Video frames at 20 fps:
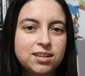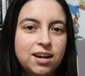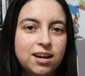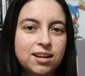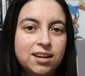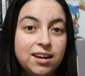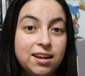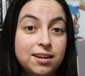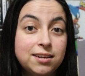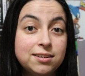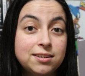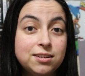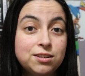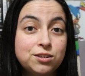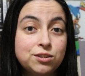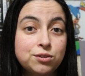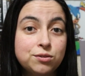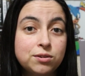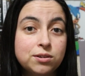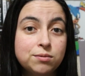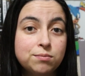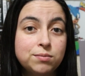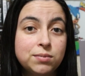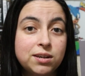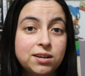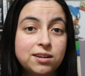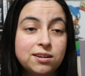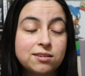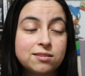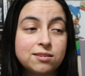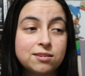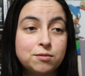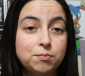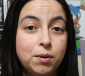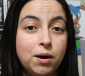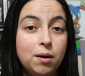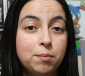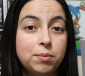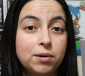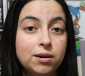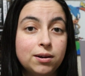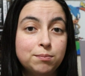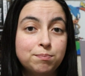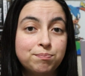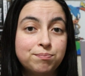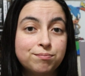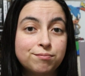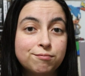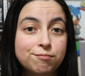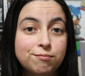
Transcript: got an ending to it because it's Popeye.